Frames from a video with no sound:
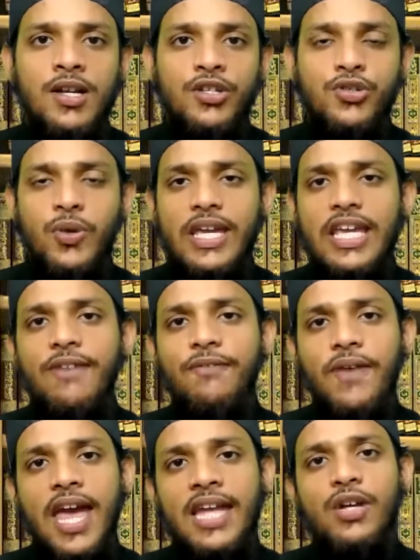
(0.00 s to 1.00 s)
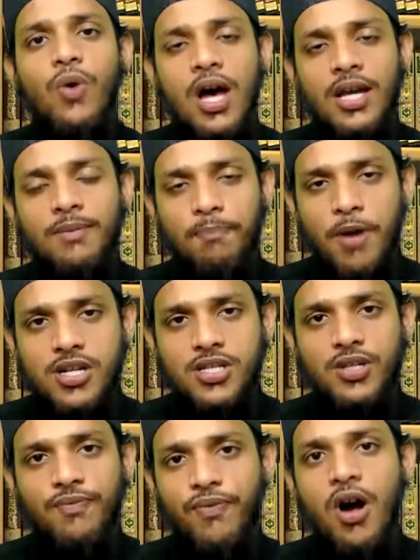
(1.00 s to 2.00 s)
So if any one
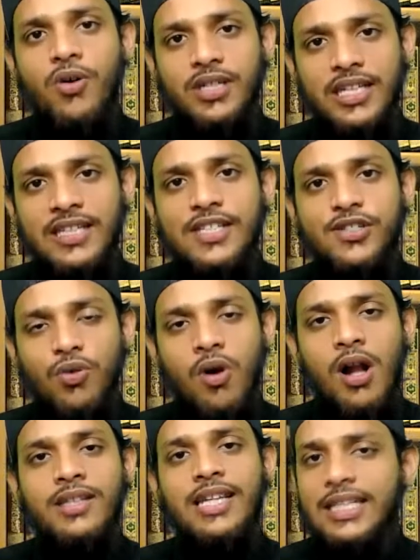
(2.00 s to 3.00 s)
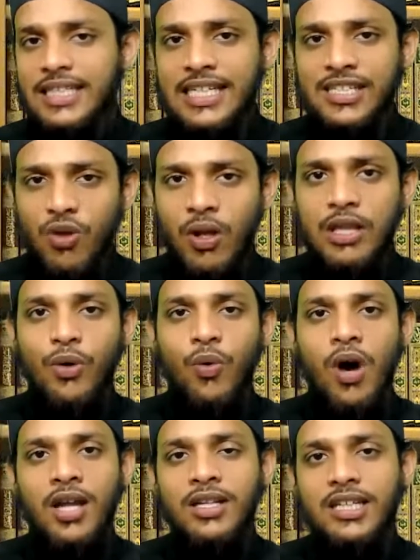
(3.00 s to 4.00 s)
person found in this world that is only
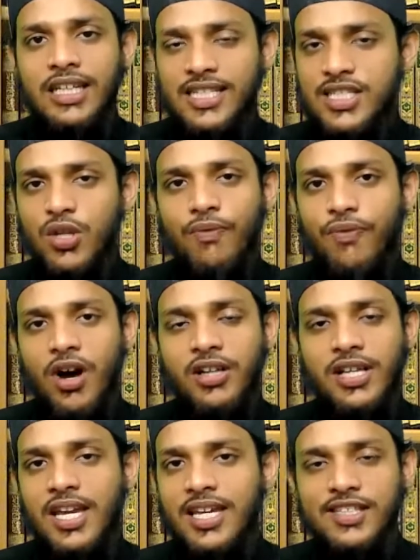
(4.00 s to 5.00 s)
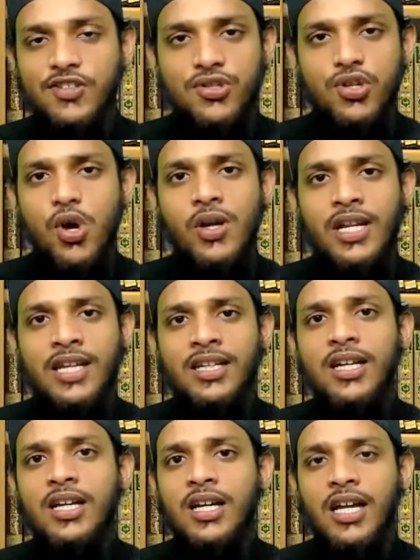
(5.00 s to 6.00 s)
one, he is no father, he is no son, and
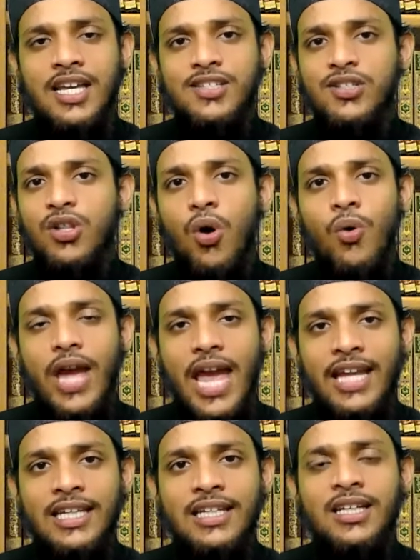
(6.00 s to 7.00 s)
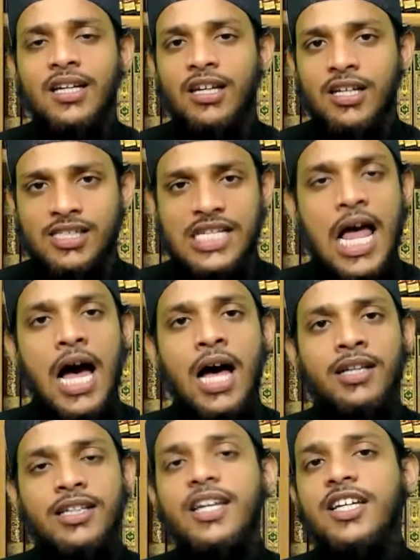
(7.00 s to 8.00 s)
he is no any
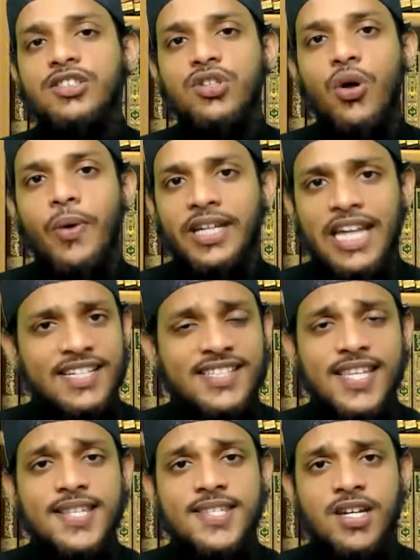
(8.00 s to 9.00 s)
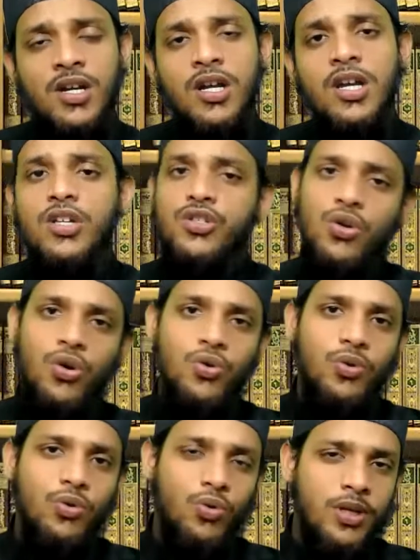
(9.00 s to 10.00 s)
clan, he is no any ancestor,
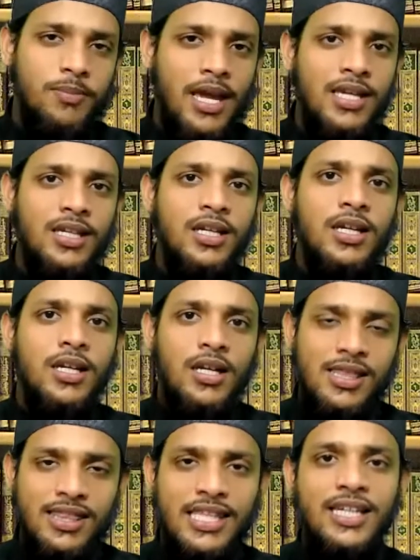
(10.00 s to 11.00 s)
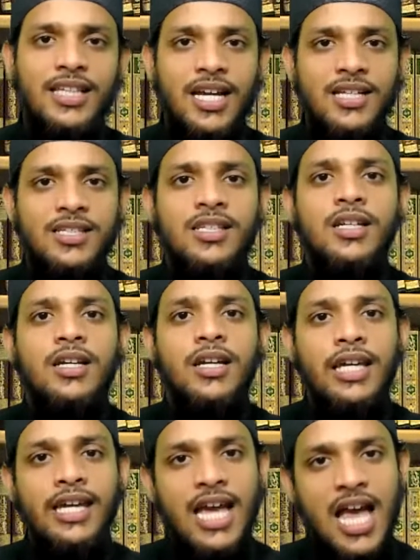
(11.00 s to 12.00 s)
so we may think that
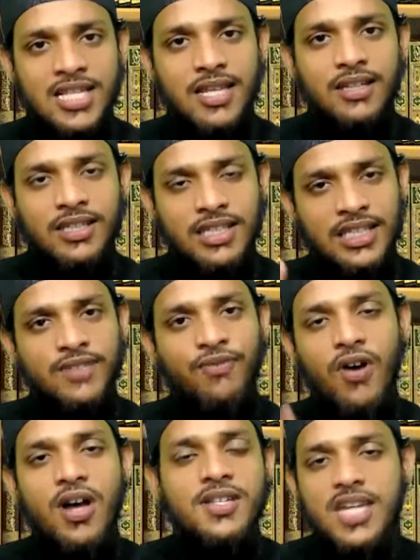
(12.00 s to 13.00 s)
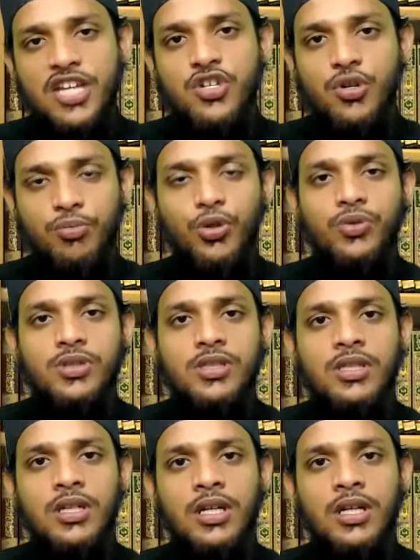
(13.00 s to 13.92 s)
he has these first attributes.